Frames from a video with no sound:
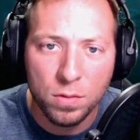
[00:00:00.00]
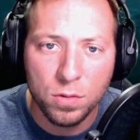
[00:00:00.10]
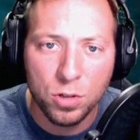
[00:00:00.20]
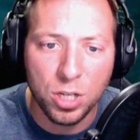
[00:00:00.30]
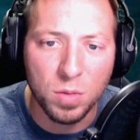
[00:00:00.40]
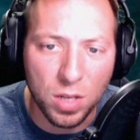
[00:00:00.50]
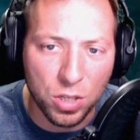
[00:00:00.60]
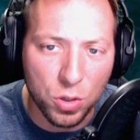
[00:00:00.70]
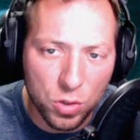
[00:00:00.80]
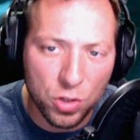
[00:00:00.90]
Shiba
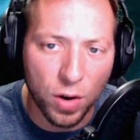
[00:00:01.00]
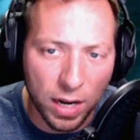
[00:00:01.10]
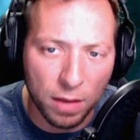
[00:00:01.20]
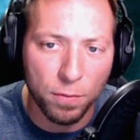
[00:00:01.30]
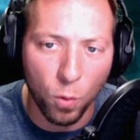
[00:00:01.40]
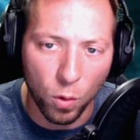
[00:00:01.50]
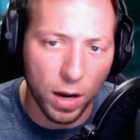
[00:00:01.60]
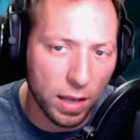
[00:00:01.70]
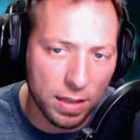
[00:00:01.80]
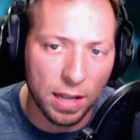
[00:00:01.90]
Inu is trading for
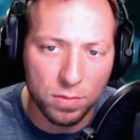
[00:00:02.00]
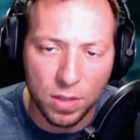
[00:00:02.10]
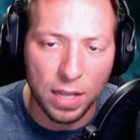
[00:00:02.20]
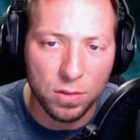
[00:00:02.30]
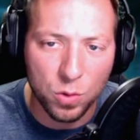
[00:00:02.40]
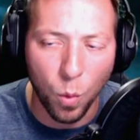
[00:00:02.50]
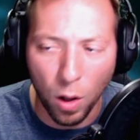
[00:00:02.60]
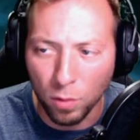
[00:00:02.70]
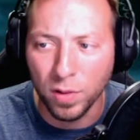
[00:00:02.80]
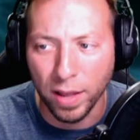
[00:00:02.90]
at that
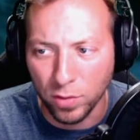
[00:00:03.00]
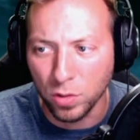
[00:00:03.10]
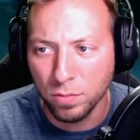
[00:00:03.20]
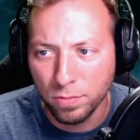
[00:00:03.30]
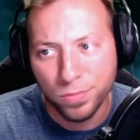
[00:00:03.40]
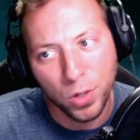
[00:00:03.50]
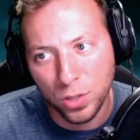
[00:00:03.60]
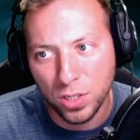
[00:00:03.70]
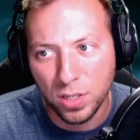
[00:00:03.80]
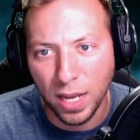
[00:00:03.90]
12 level, you know,
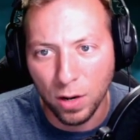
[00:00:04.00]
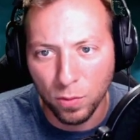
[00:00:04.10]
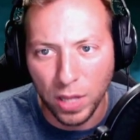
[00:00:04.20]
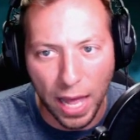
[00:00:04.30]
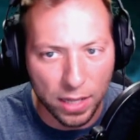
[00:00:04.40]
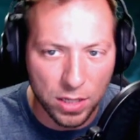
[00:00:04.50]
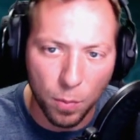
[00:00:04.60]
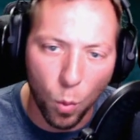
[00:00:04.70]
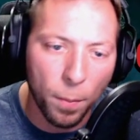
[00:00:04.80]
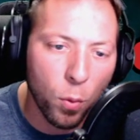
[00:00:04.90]
just a tad over that. It's
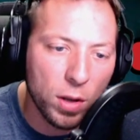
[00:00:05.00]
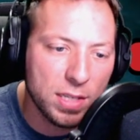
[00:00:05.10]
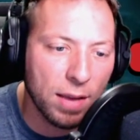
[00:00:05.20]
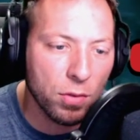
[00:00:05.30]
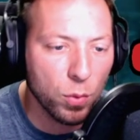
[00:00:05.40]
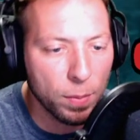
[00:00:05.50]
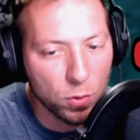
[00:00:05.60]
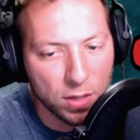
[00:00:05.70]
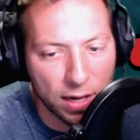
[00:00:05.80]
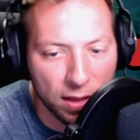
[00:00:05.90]
up
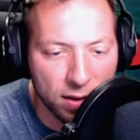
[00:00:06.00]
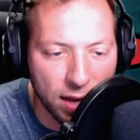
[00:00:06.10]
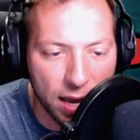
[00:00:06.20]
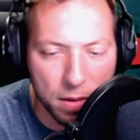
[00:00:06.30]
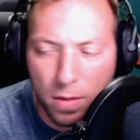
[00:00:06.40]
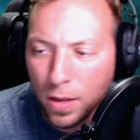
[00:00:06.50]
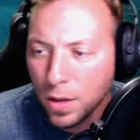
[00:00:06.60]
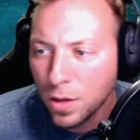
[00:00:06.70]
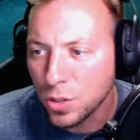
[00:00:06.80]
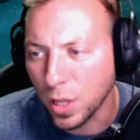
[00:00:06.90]
1.73% on the day.
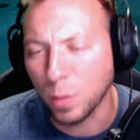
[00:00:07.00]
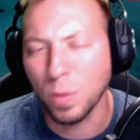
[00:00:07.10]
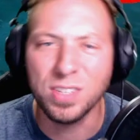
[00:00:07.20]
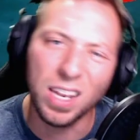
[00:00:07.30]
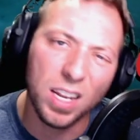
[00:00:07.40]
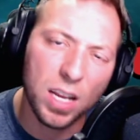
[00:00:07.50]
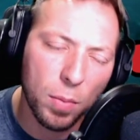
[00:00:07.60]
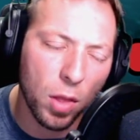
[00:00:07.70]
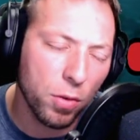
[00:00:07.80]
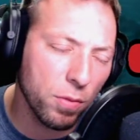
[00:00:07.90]
So like we've said in a
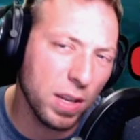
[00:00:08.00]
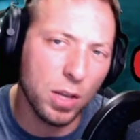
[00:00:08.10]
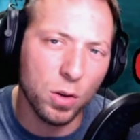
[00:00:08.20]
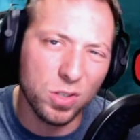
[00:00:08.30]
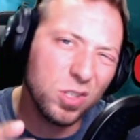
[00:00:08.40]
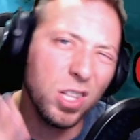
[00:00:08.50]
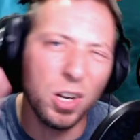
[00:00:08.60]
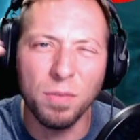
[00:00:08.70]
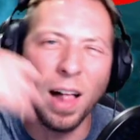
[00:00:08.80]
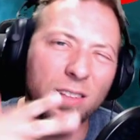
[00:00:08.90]
couple other videos, there's a
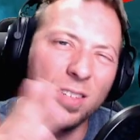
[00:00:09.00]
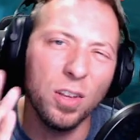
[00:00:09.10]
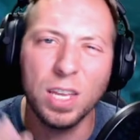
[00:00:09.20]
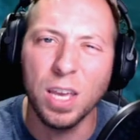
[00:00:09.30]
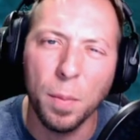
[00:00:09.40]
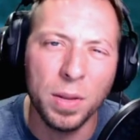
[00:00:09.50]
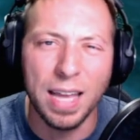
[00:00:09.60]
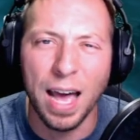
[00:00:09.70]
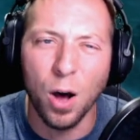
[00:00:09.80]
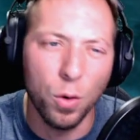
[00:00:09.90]
little volatility up and
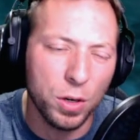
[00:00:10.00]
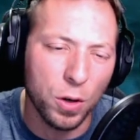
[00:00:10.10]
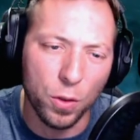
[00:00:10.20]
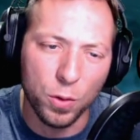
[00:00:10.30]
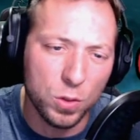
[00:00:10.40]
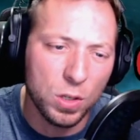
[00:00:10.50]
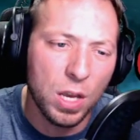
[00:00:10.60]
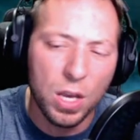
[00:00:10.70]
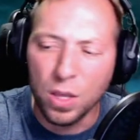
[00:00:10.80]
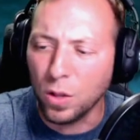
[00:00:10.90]
down. You know, there's
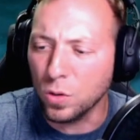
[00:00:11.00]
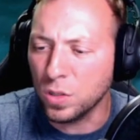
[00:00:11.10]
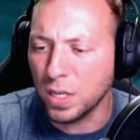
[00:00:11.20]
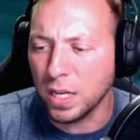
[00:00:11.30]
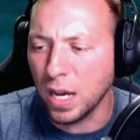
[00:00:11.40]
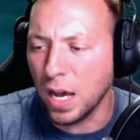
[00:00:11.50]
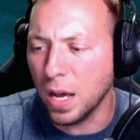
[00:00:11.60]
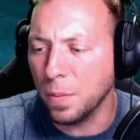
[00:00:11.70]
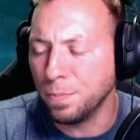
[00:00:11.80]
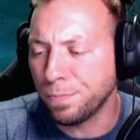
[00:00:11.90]
the
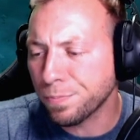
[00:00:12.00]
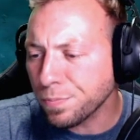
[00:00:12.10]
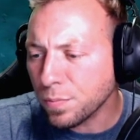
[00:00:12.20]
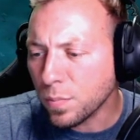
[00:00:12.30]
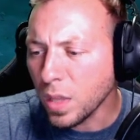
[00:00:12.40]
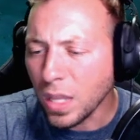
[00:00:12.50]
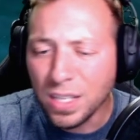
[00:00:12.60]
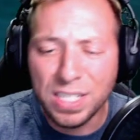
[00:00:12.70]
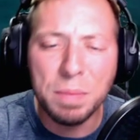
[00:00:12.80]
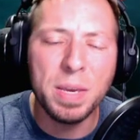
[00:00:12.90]

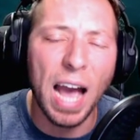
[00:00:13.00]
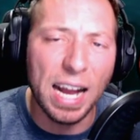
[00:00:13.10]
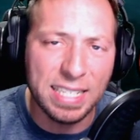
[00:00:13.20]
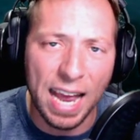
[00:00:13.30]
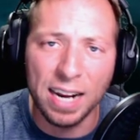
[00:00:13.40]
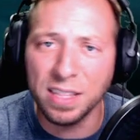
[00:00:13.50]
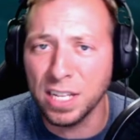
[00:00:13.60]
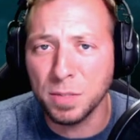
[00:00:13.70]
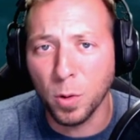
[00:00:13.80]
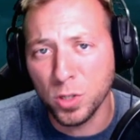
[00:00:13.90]
CPI data
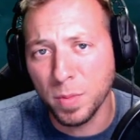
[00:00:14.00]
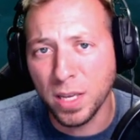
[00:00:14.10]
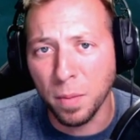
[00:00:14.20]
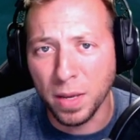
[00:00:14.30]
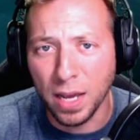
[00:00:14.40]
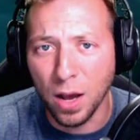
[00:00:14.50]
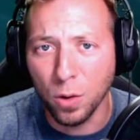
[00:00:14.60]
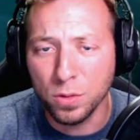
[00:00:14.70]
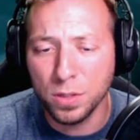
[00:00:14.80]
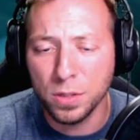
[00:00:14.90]
that's supposed to be coming
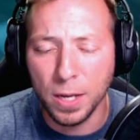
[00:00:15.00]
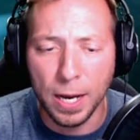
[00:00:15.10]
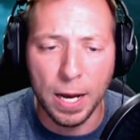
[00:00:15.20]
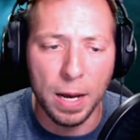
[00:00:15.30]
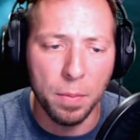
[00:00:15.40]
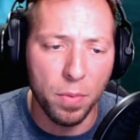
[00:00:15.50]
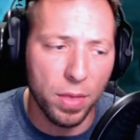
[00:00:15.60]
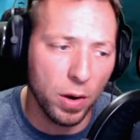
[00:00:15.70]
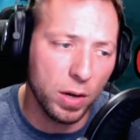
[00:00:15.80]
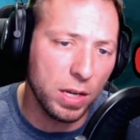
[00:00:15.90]
out.
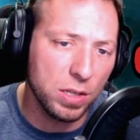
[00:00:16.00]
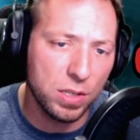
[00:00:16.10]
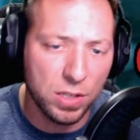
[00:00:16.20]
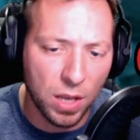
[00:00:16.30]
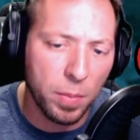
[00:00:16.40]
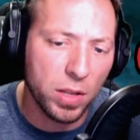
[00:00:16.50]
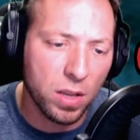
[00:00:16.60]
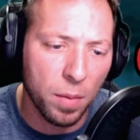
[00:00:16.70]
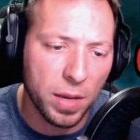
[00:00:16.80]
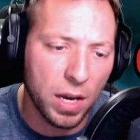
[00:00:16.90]
There is the summit
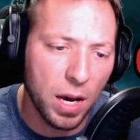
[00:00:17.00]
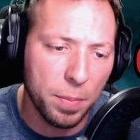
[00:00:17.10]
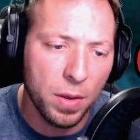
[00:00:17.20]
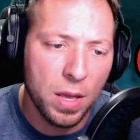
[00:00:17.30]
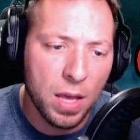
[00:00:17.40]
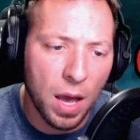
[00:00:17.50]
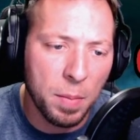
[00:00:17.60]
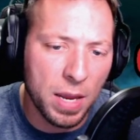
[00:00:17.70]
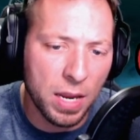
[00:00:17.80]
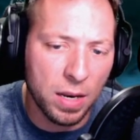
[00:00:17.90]
coming up. I
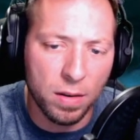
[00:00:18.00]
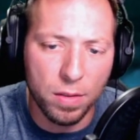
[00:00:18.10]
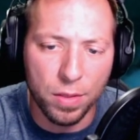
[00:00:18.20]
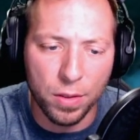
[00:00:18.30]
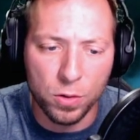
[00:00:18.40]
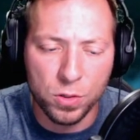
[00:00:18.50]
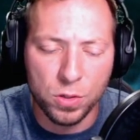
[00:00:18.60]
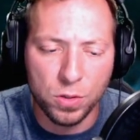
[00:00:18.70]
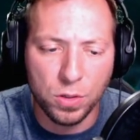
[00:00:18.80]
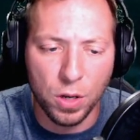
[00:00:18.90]
mean,
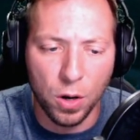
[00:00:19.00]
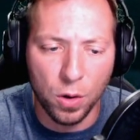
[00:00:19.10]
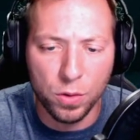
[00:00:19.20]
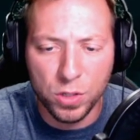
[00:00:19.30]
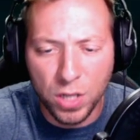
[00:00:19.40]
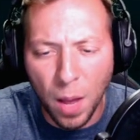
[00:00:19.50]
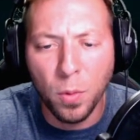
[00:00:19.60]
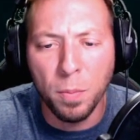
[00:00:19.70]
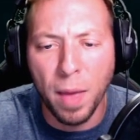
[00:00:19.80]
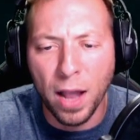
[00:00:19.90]
there's a
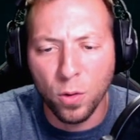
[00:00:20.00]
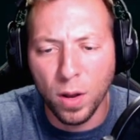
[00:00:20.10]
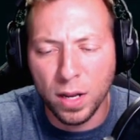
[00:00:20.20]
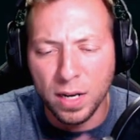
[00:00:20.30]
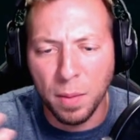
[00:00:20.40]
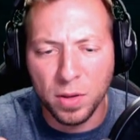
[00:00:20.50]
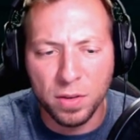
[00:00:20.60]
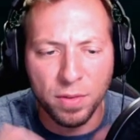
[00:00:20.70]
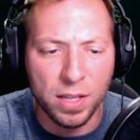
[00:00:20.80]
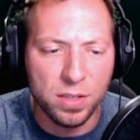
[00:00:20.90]
couple macroeconomic
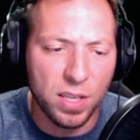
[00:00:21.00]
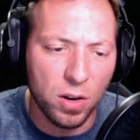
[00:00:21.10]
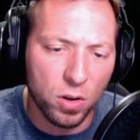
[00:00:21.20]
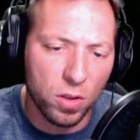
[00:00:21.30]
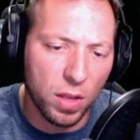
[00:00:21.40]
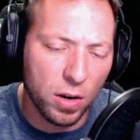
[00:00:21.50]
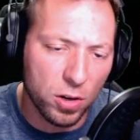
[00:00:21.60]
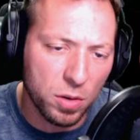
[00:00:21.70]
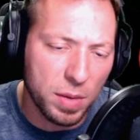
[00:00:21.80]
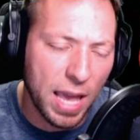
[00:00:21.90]
events that are
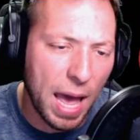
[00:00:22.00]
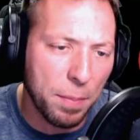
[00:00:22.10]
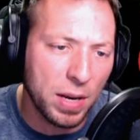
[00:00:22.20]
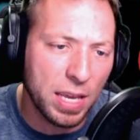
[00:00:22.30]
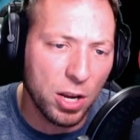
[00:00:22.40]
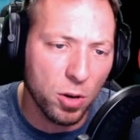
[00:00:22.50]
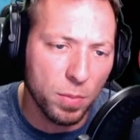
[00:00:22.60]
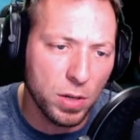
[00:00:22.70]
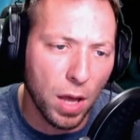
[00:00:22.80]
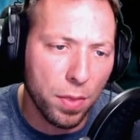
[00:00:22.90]
going to be happening here,
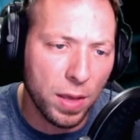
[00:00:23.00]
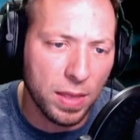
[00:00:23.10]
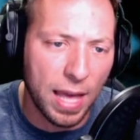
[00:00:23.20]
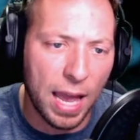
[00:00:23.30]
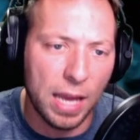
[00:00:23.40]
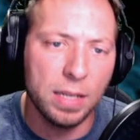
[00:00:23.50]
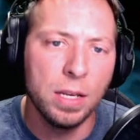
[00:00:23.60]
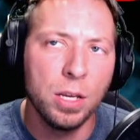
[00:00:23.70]
but nothing that